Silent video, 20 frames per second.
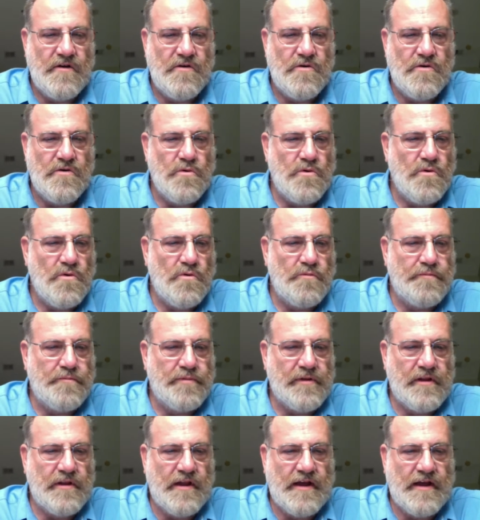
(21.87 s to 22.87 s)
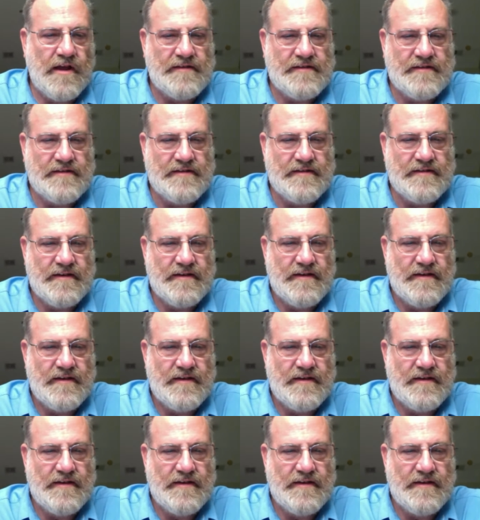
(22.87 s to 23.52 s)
Google Plus